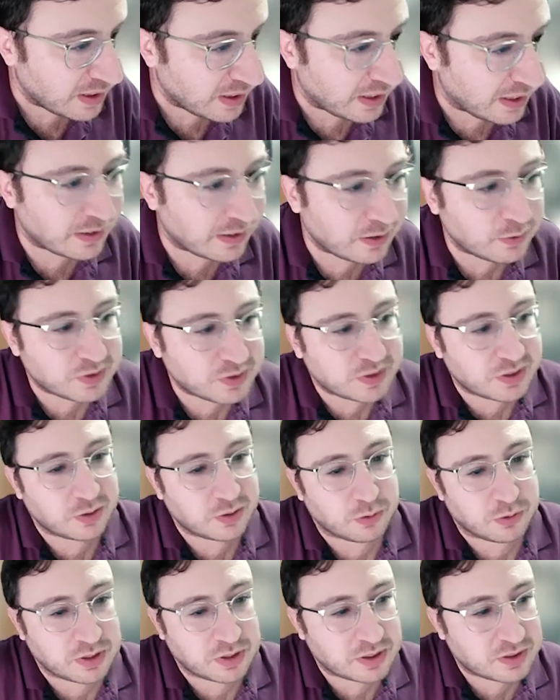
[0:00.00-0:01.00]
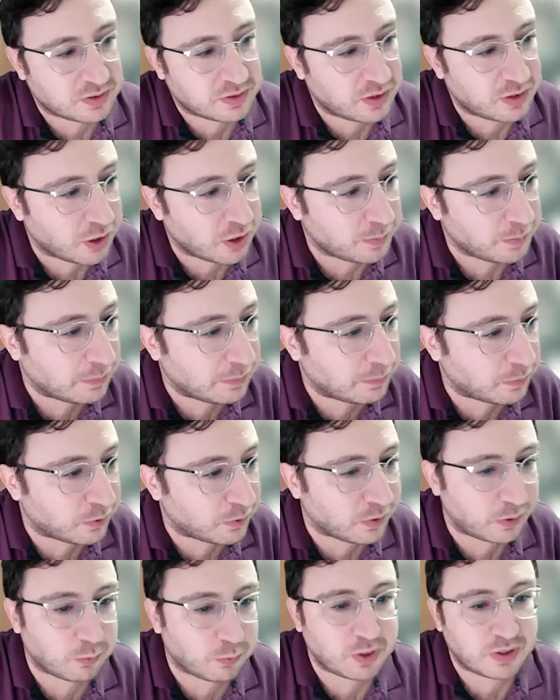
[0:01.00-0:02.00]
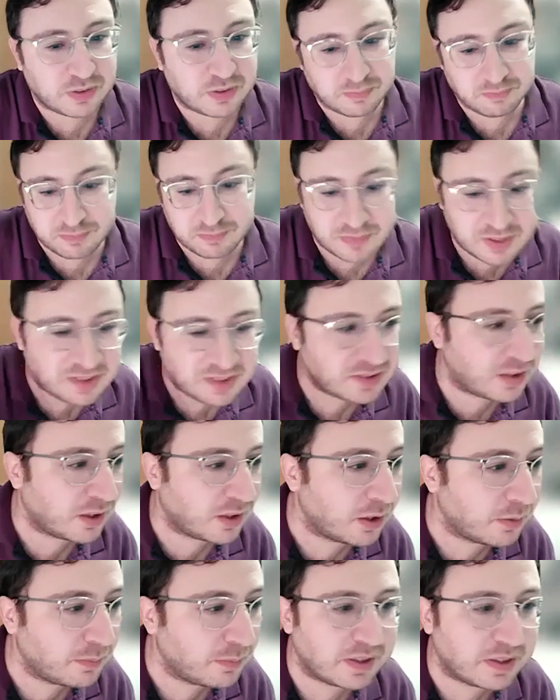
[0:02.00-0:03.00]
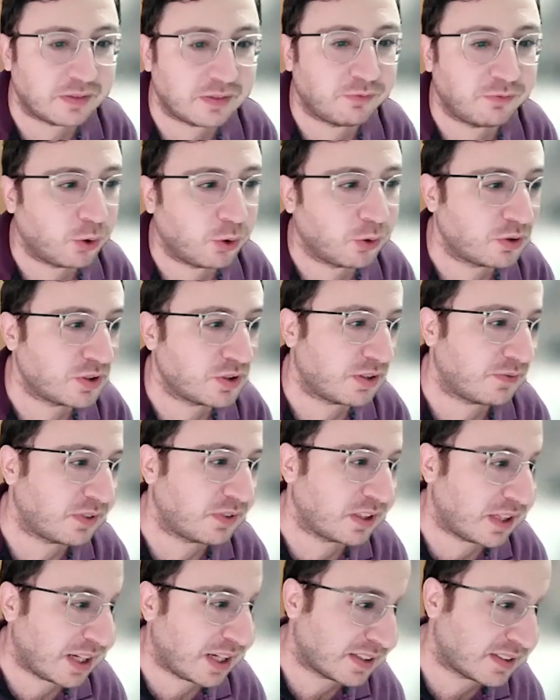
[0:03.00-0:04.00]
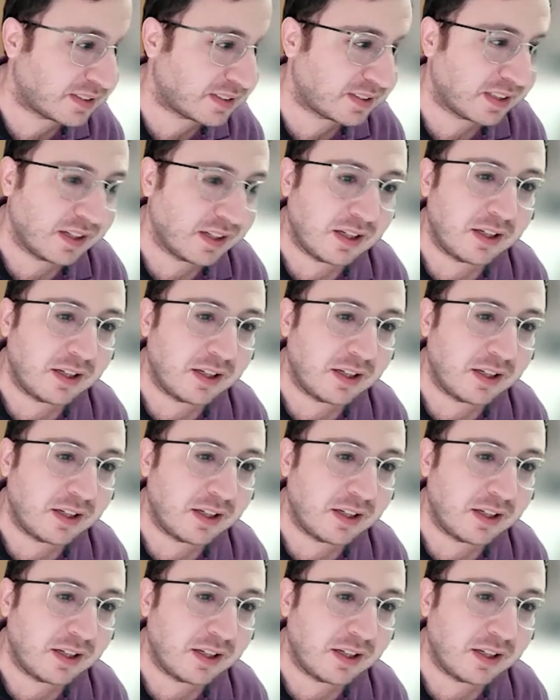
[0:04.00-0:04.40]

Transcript: And then you see all these young people, and these are going to be the voters of the next